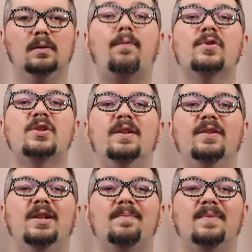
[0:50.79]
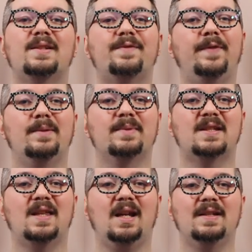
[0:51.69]
Fortunately, this film
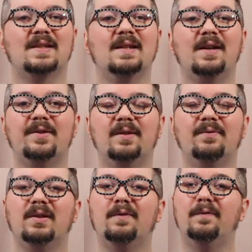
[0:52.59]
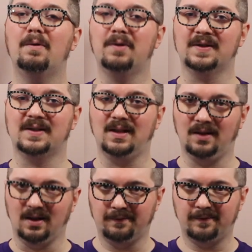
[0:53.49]
stays narratively focused
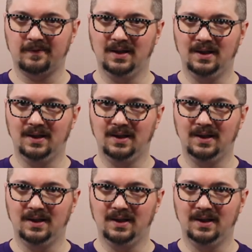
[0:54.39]
enough.